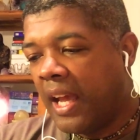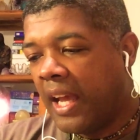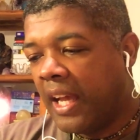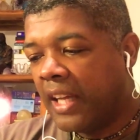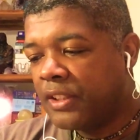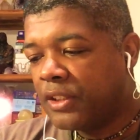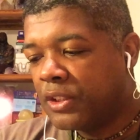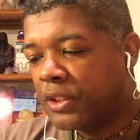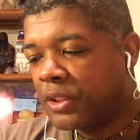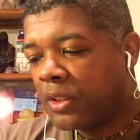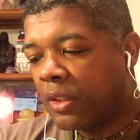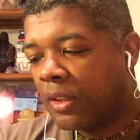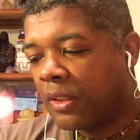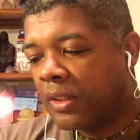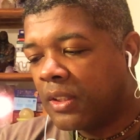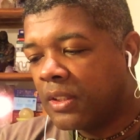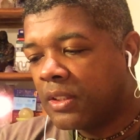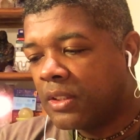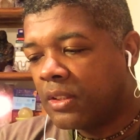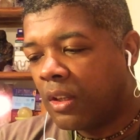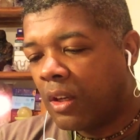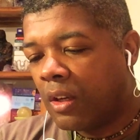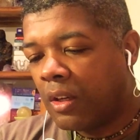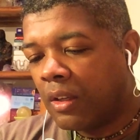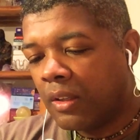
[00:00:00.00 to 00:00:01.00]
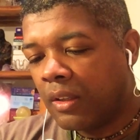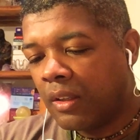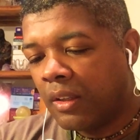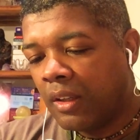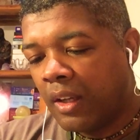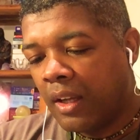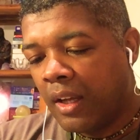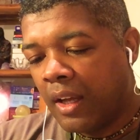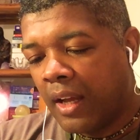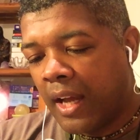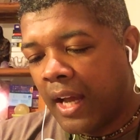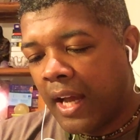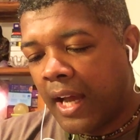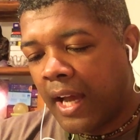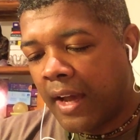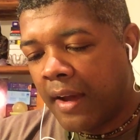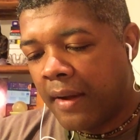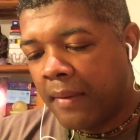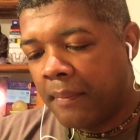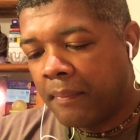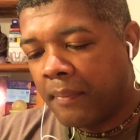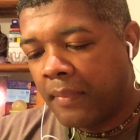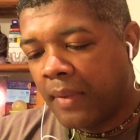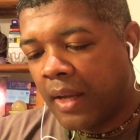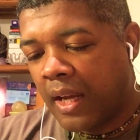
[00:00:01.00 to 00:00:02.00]
And she's got a song,
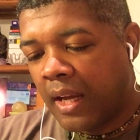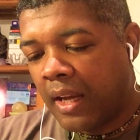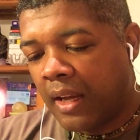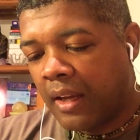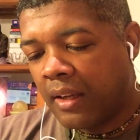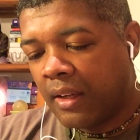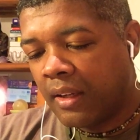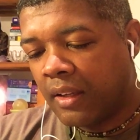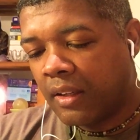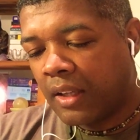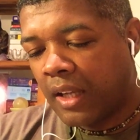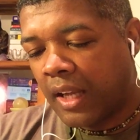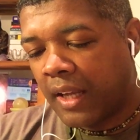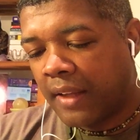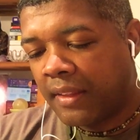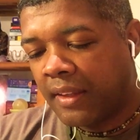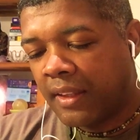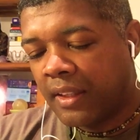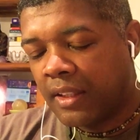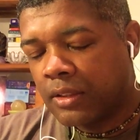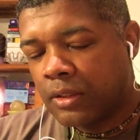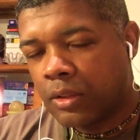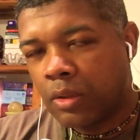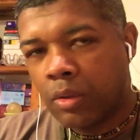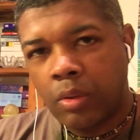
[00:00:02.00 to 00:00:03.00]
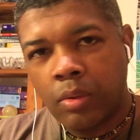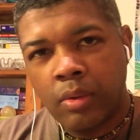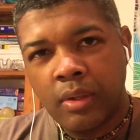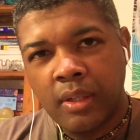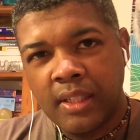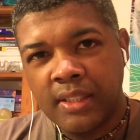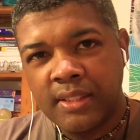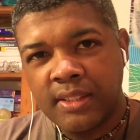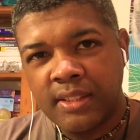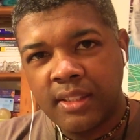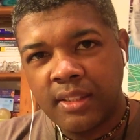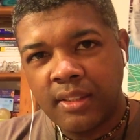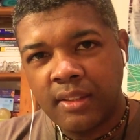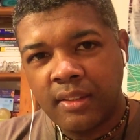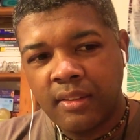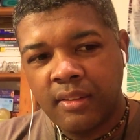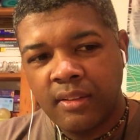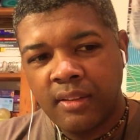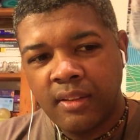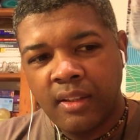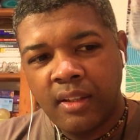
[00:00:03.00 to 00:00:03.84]
um, I think it's called Listen.